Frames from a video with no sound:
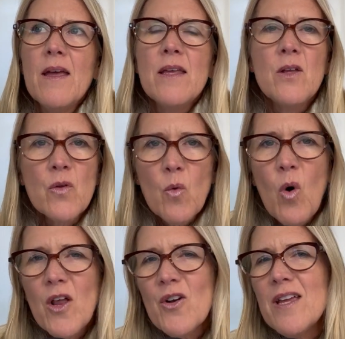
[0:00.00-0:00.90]
the
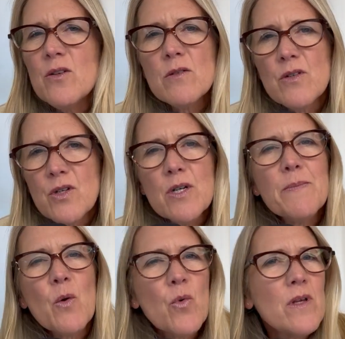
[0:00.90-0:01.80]
water heater looked good,
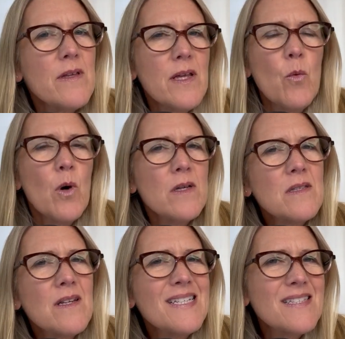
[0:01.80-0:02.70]
but really it was
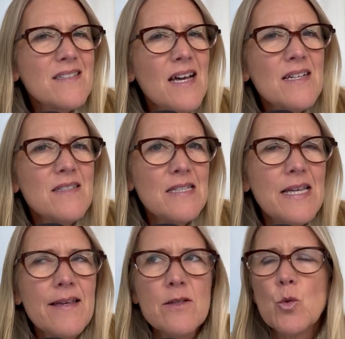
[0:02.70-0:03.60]
on its last
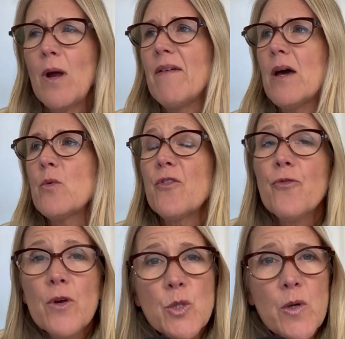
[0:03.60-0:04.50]
legs. Or I've had
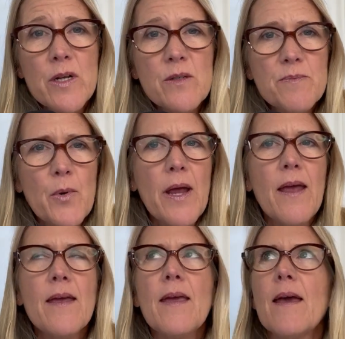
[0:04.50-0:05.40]
refrigerators
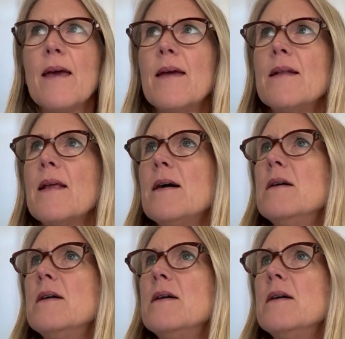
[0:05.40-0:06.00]
break and